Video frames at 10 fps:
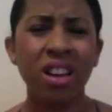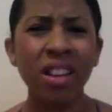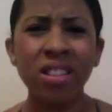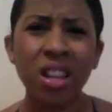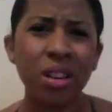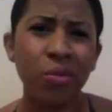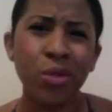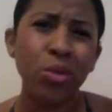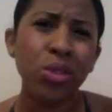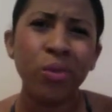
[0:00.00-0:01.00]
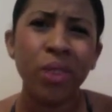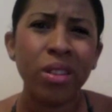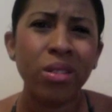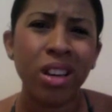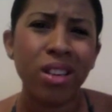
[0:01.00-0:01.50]
I seen your YouTube
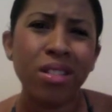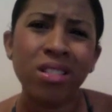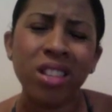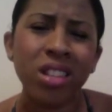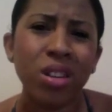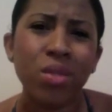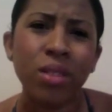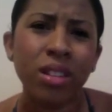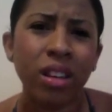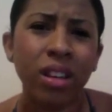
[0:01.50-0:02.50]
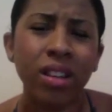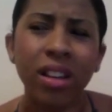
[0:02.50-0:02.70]
videos and you're such a lunatic.